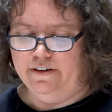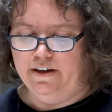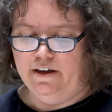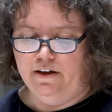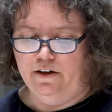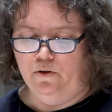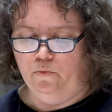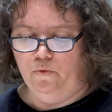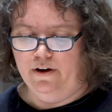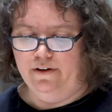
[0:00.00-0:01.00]
he
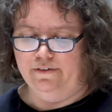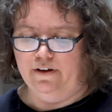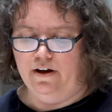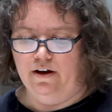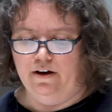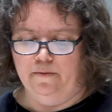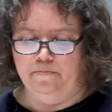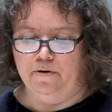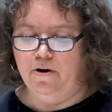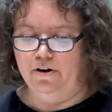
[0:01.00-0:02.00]
was
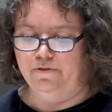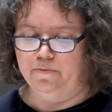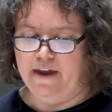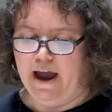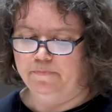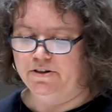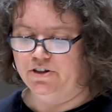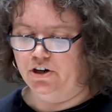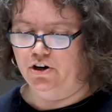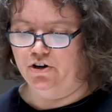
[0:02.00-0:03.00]
promoted from captain
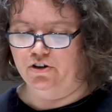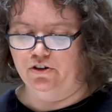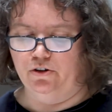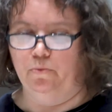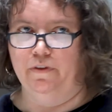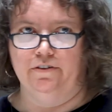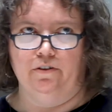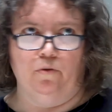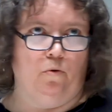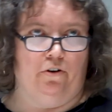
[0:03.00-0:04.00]
to colonel when the
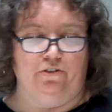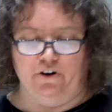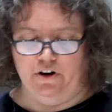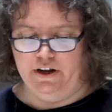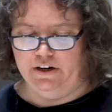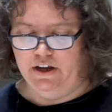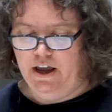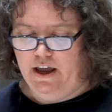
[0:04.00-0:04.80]
Civil War started